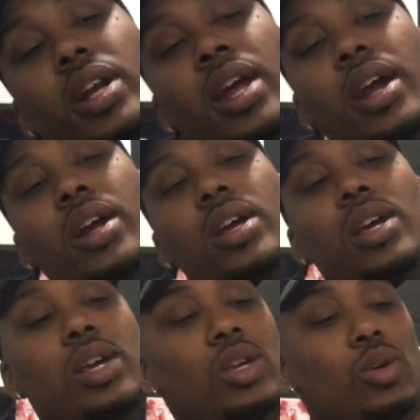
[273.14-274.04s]
in there,
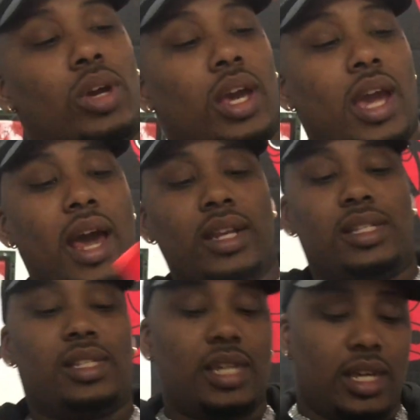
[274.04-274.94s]
you can kind of
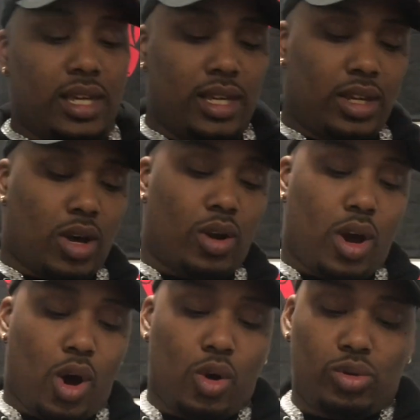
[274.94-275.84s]
see,
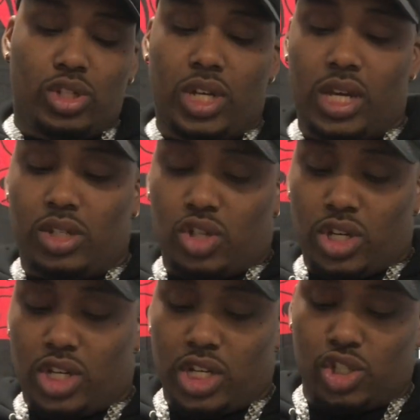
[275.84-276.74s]
the OG
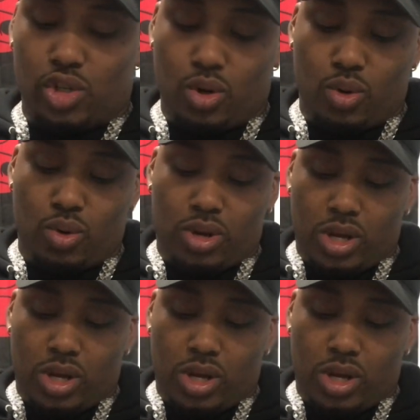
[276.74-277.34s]
traditional,